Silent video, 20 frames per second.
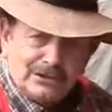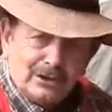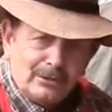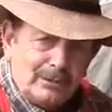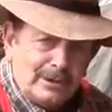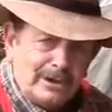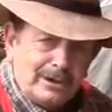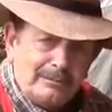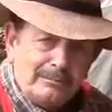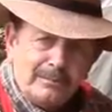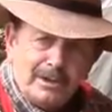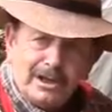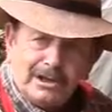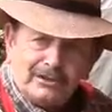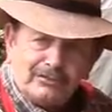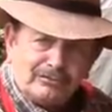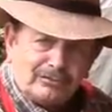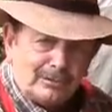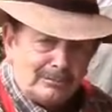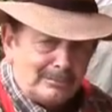already
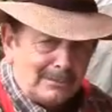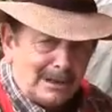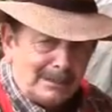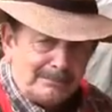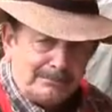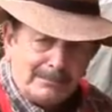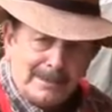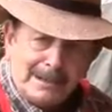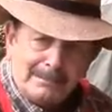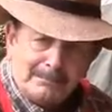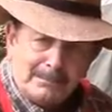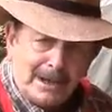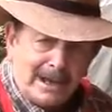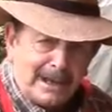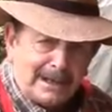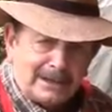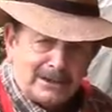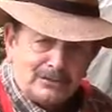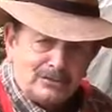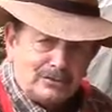mixed from my, my
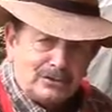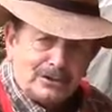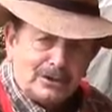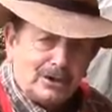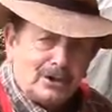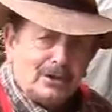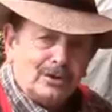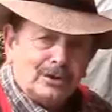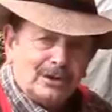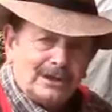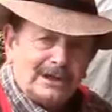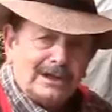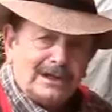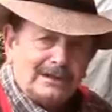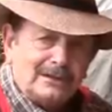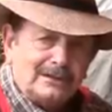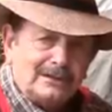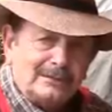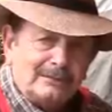package and all that.